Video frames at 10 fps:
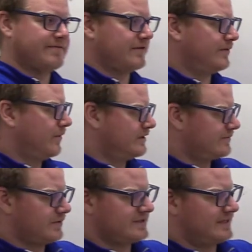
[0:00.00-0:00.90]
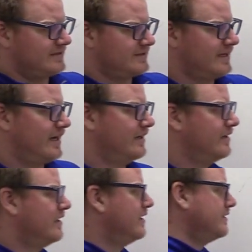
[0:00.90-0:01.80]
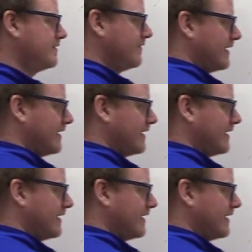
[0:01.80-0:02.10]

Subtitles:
for the ones where it's inside. So if